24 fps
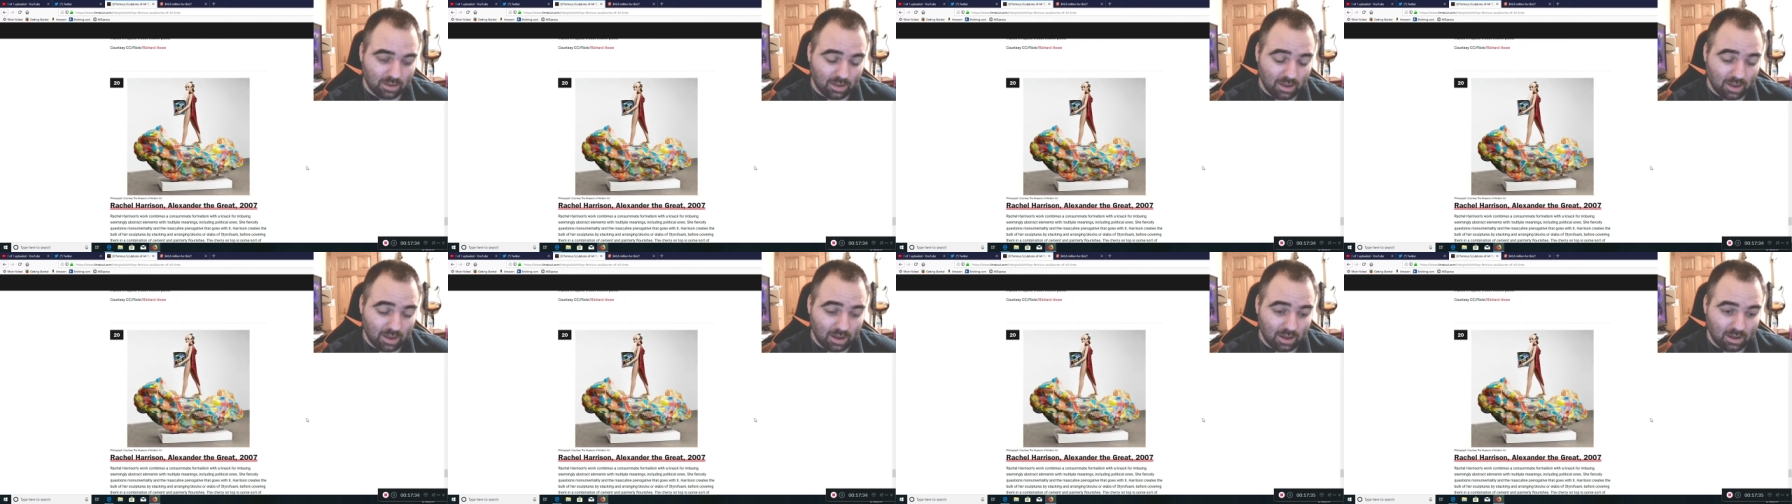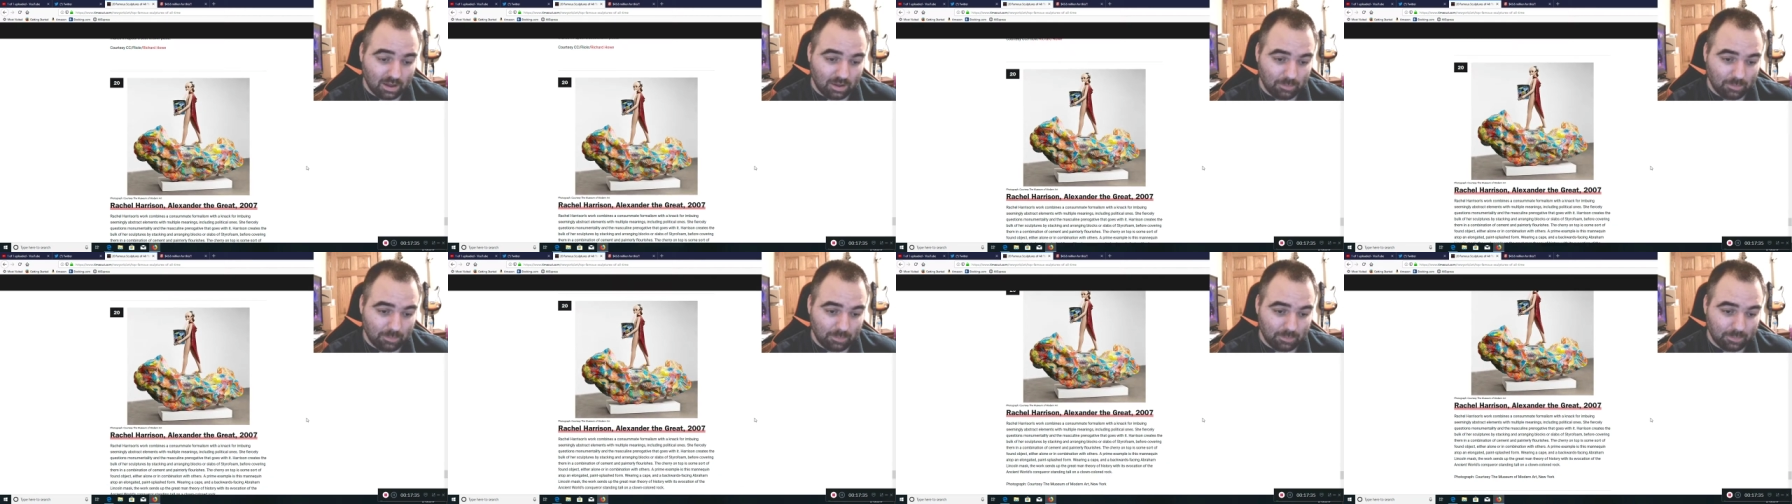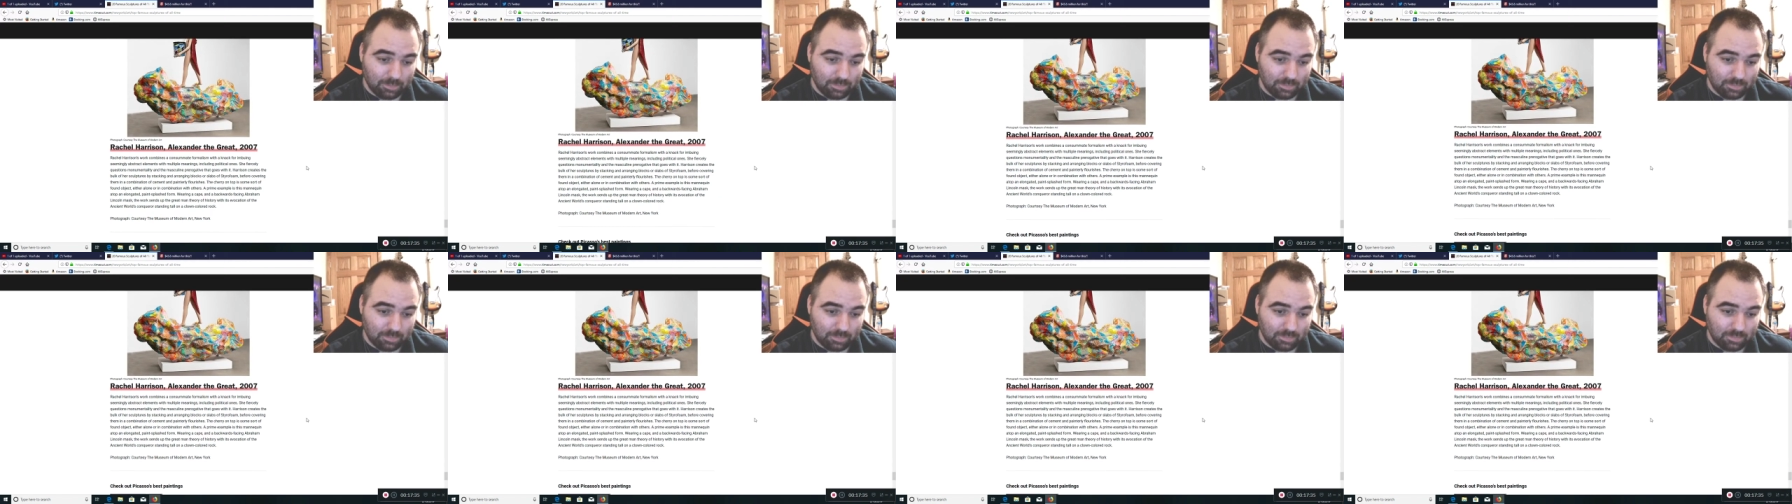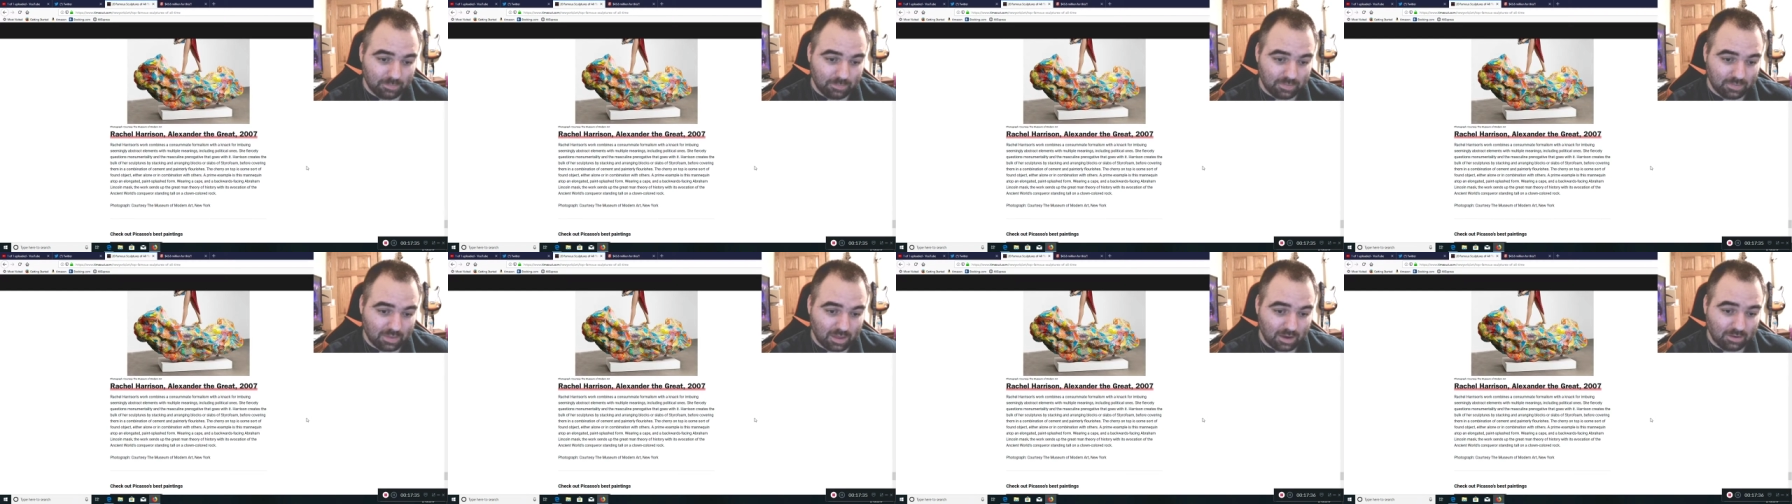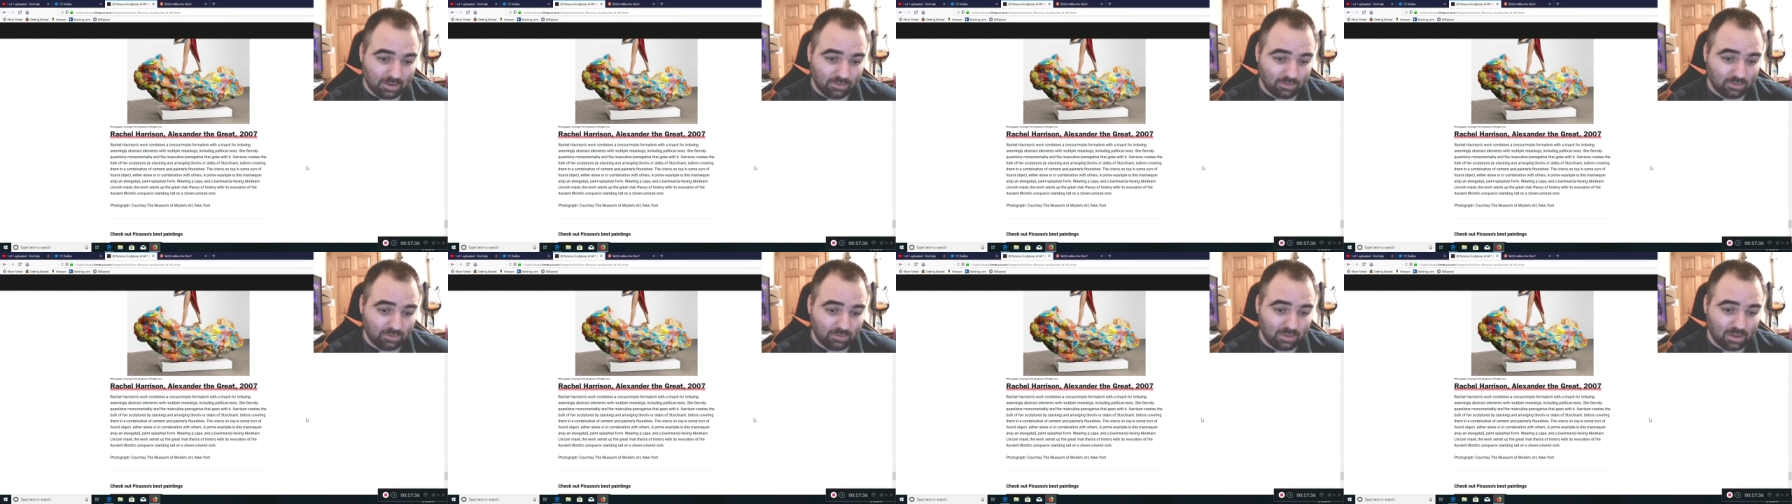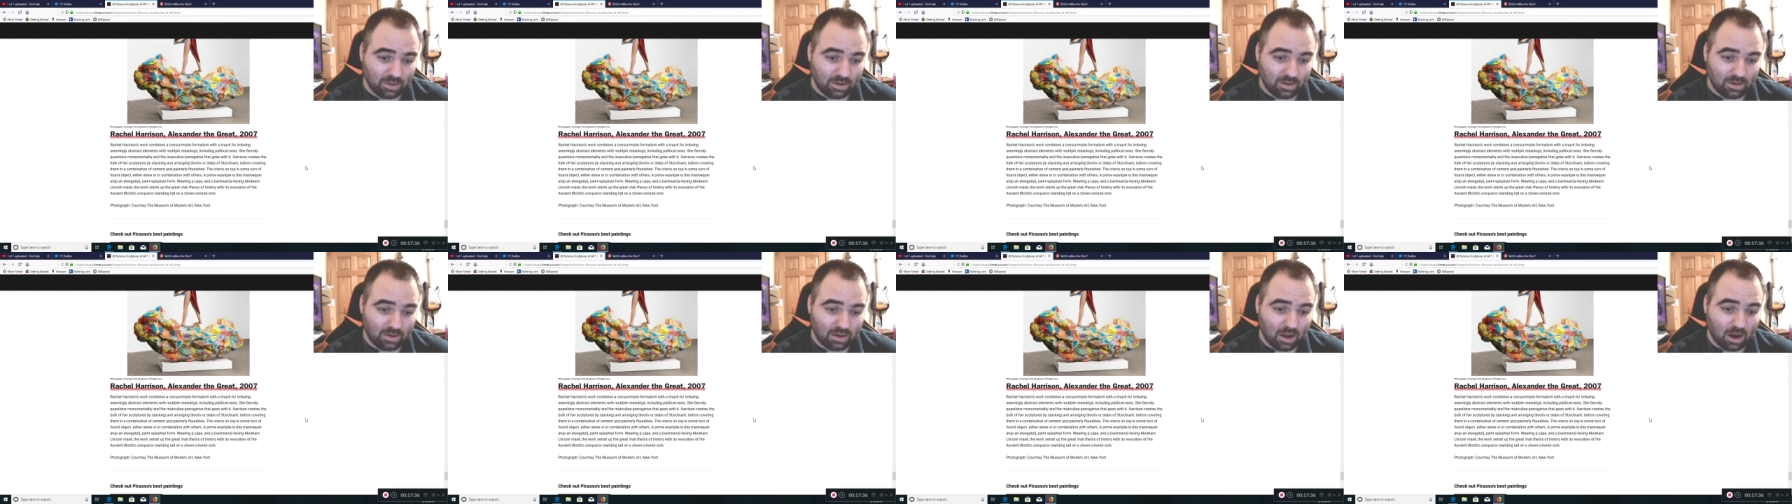That just looks
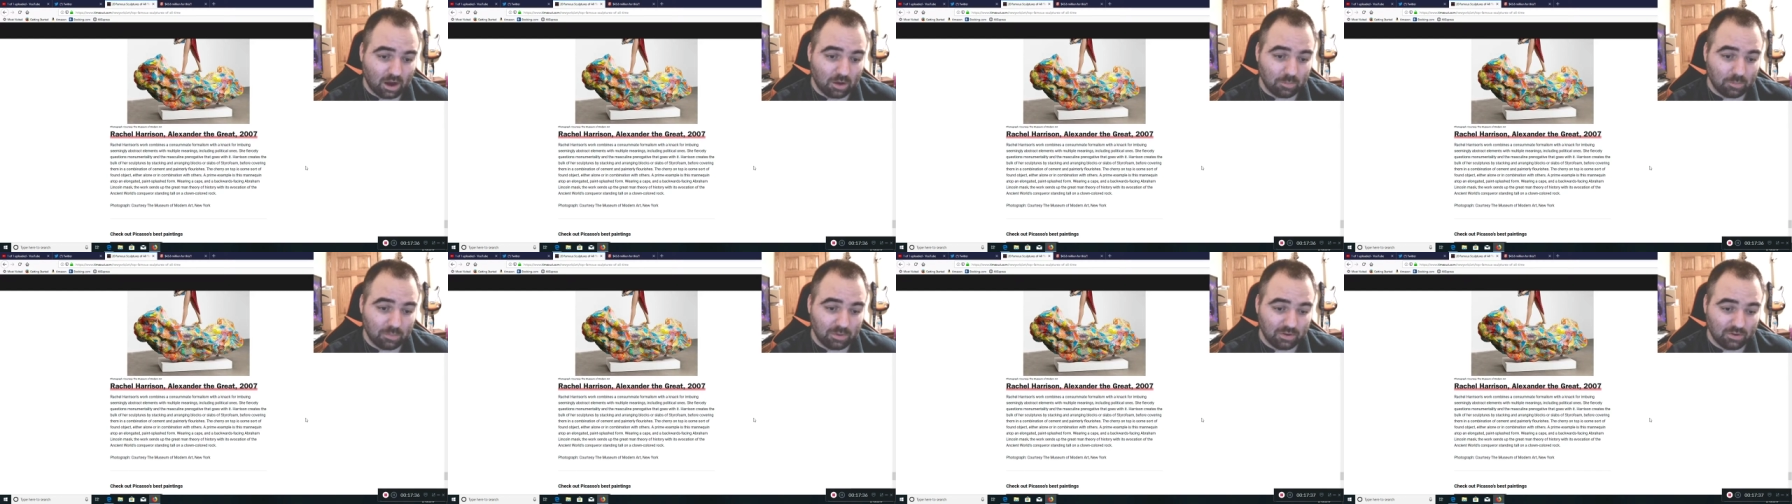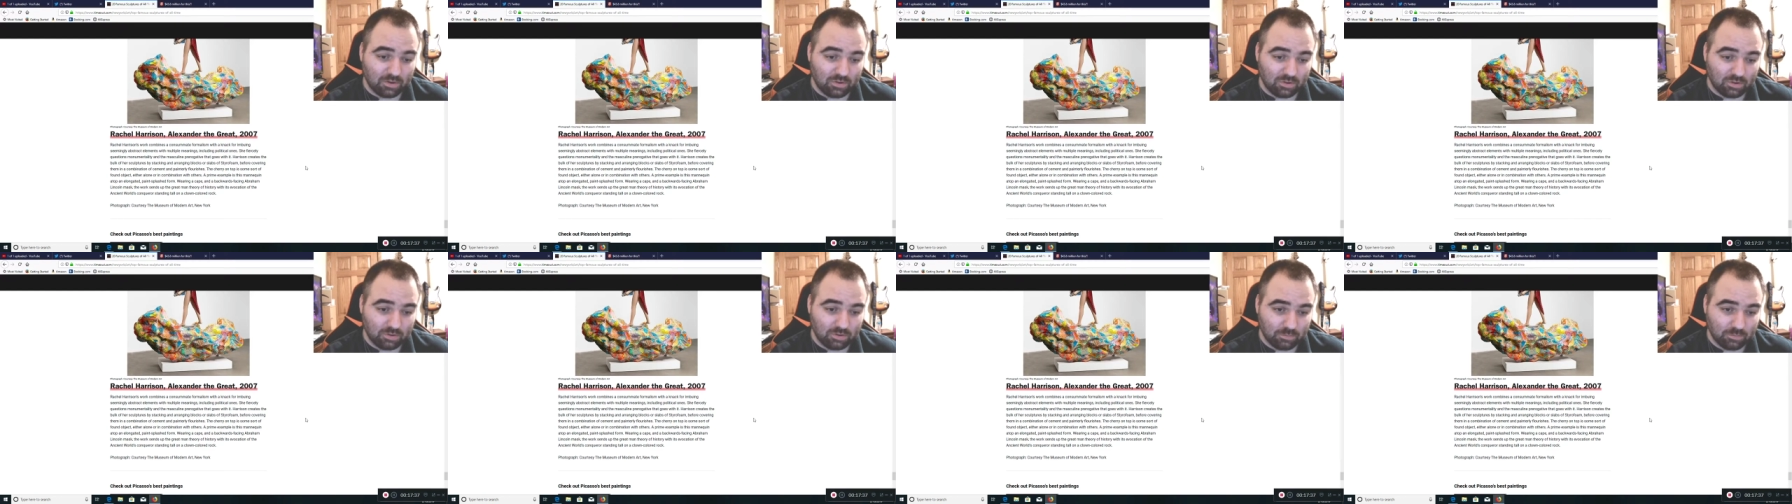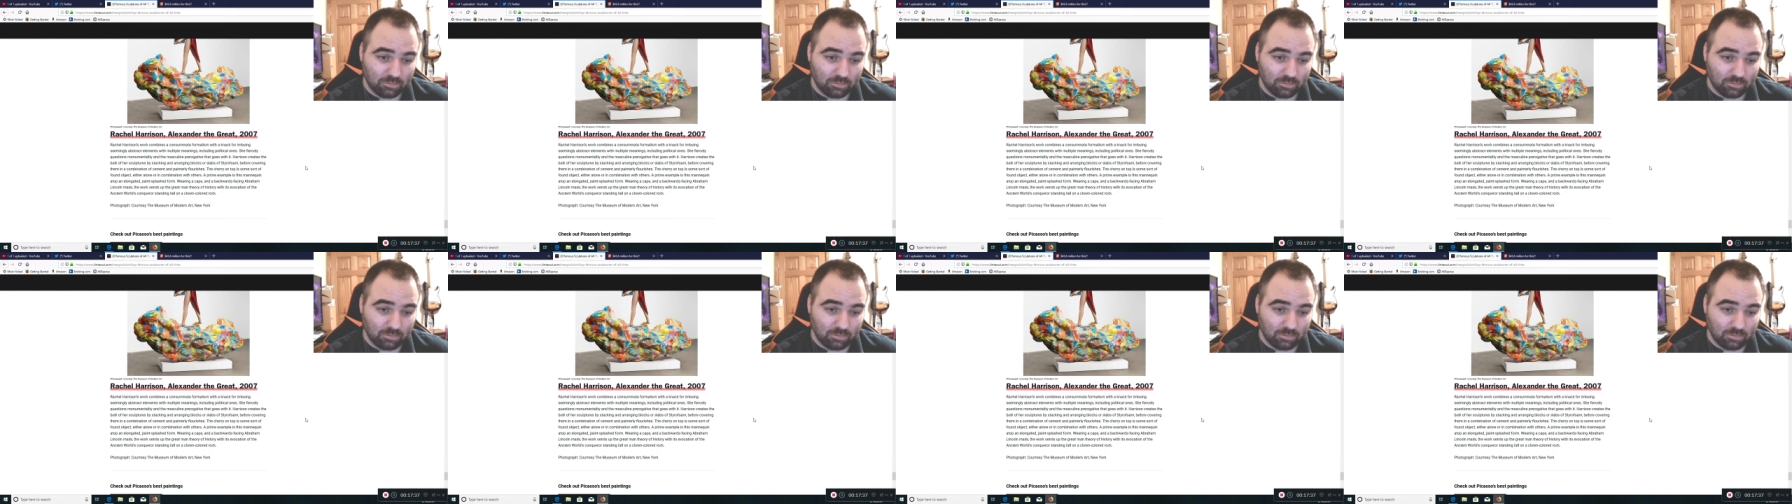like garbage.